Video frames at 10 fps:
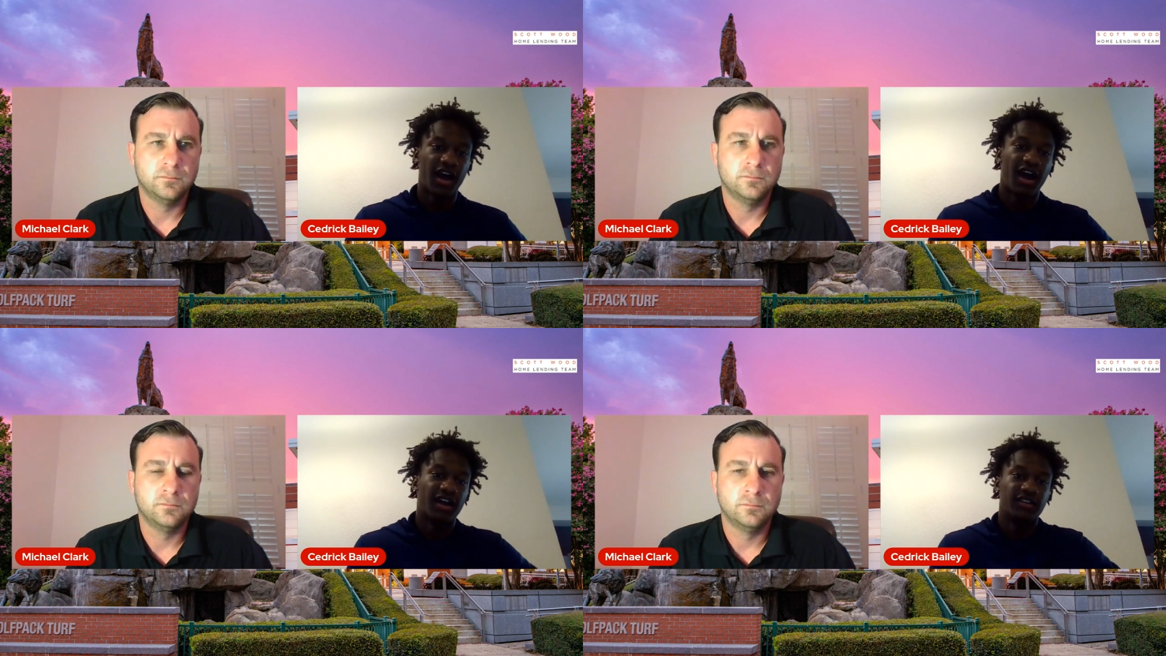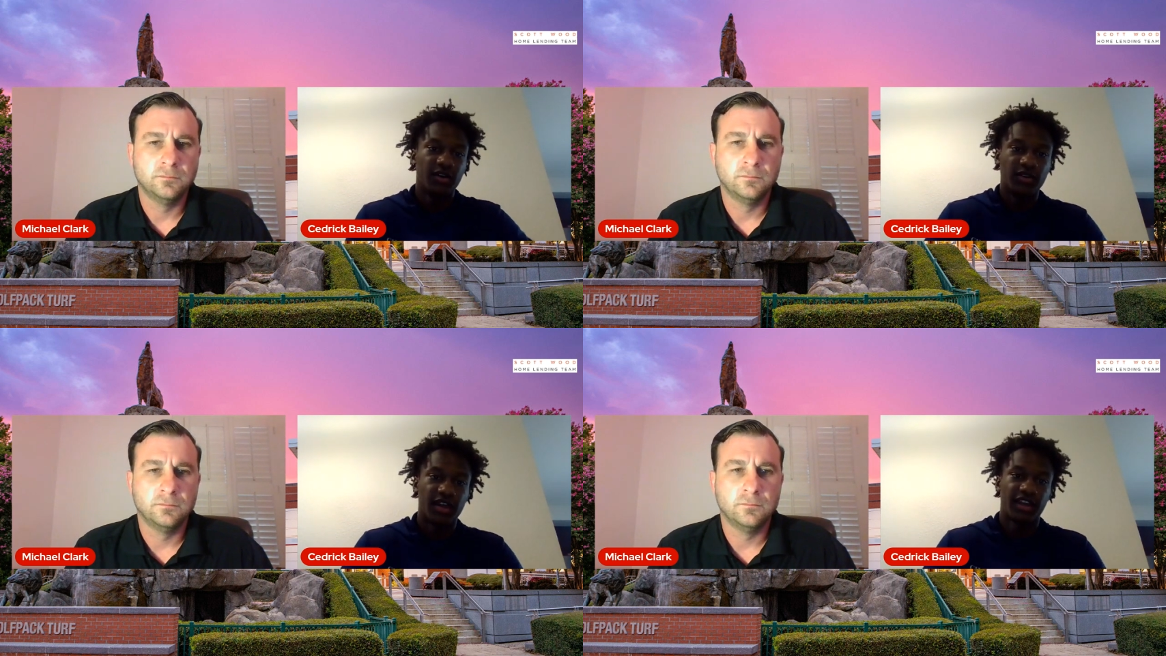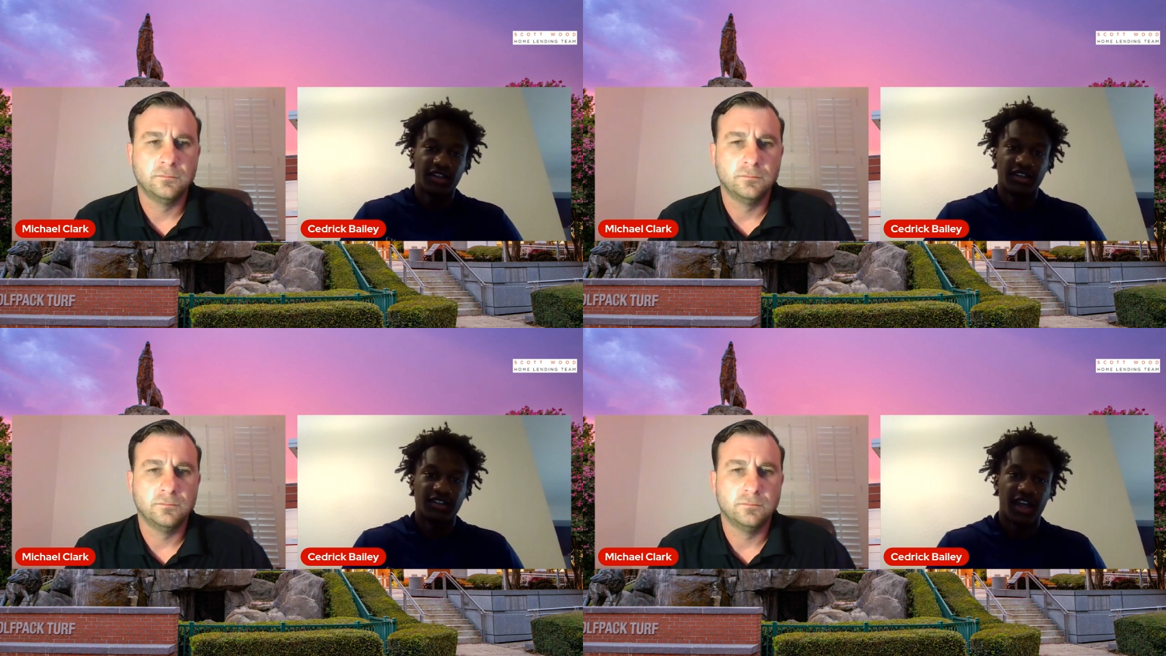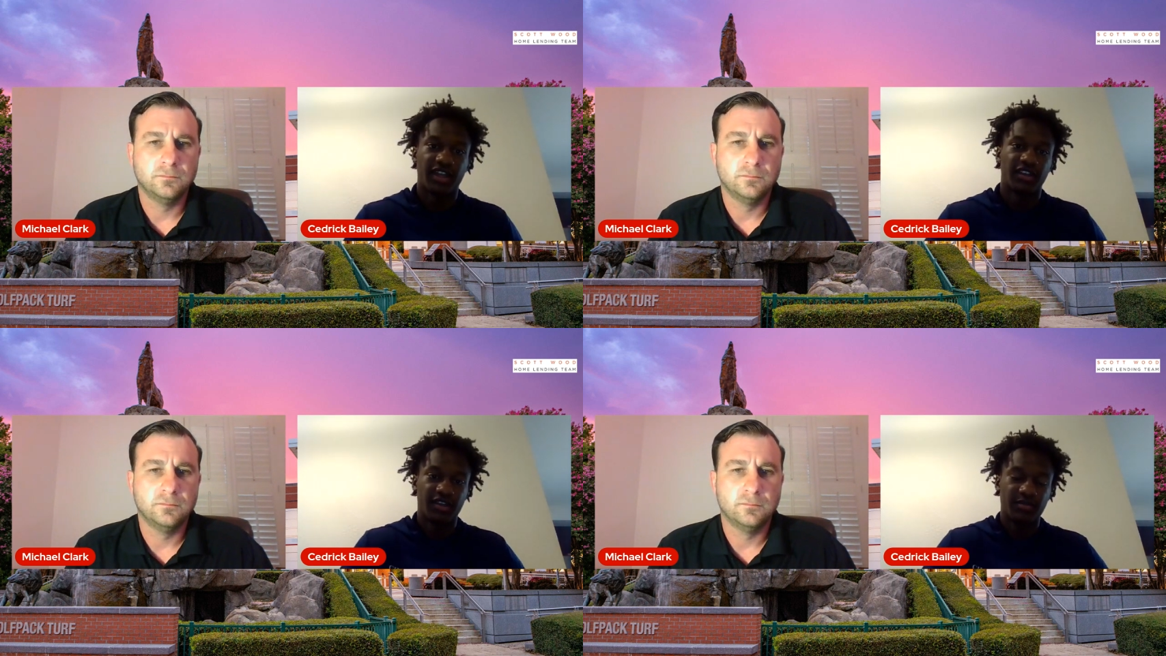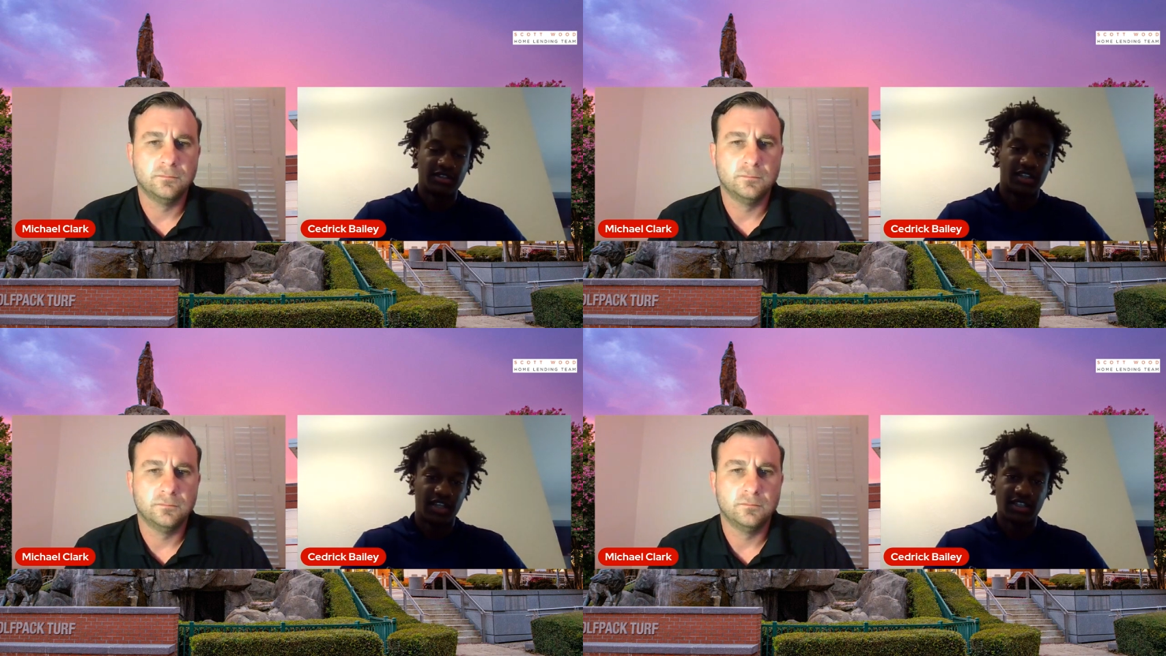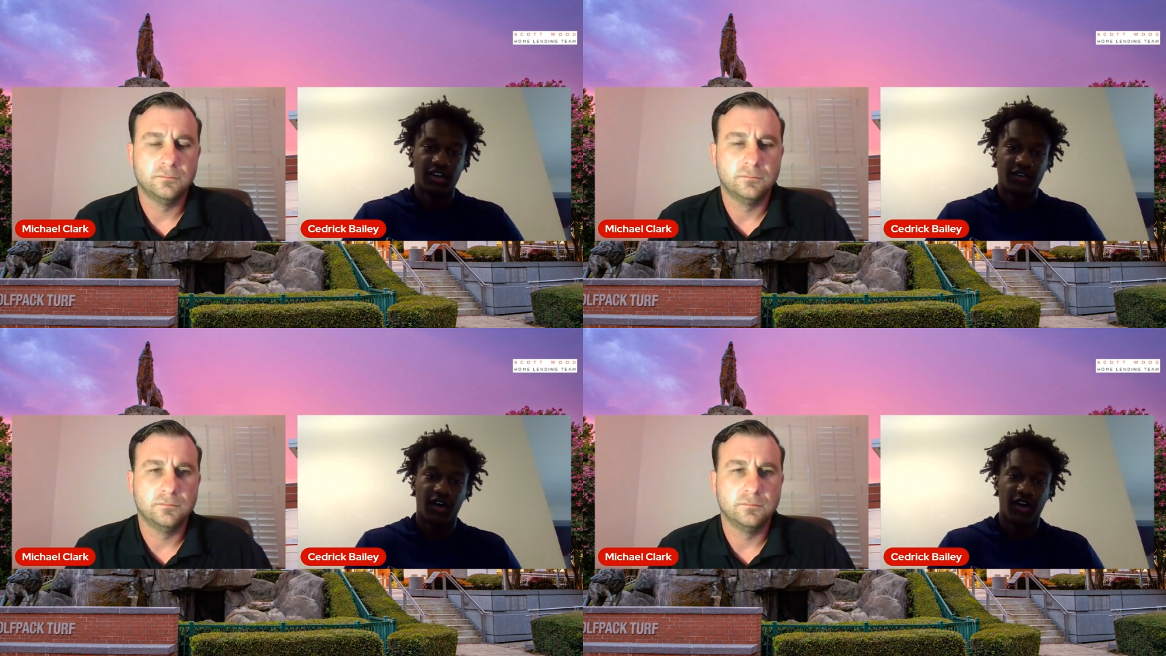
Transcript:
Speaker 1: I know that he could like get me to the next level.